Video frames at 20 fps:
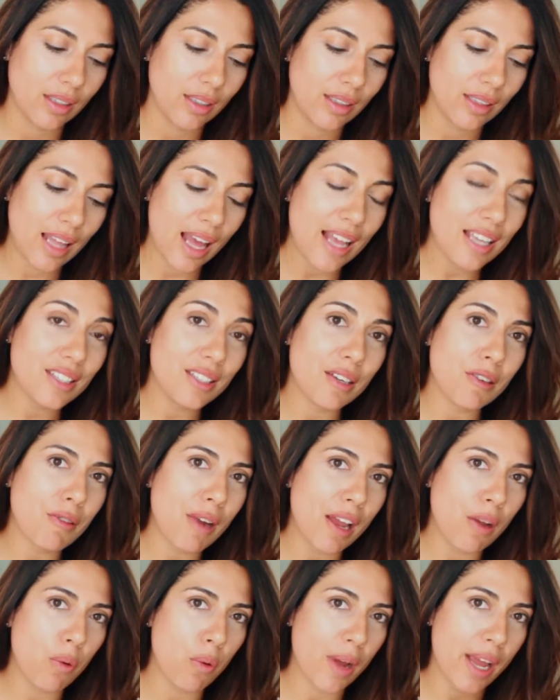That's the
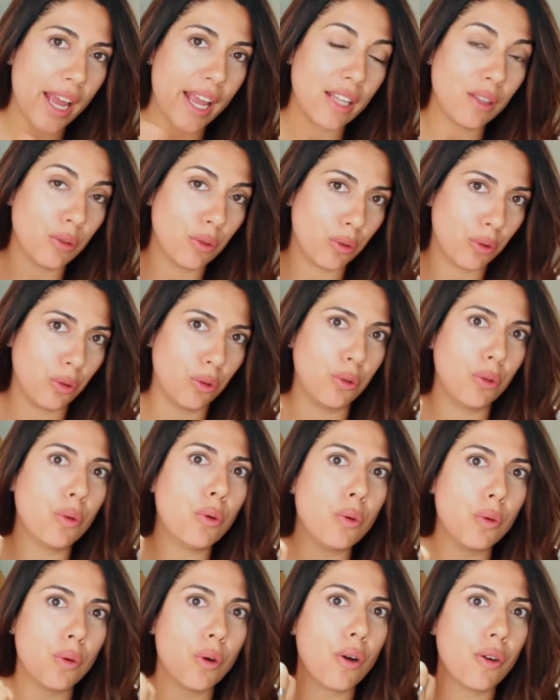right way
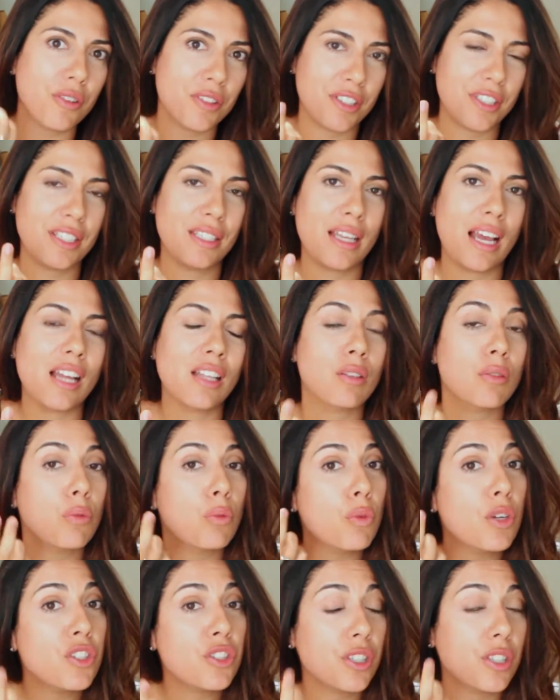to understand
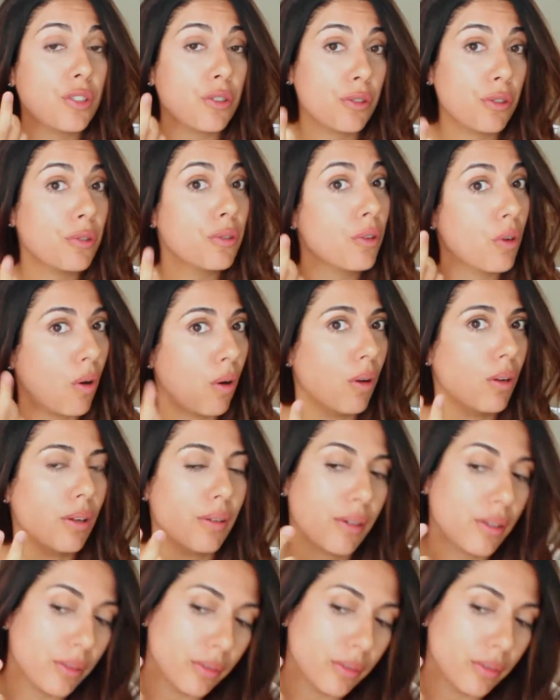which is your color.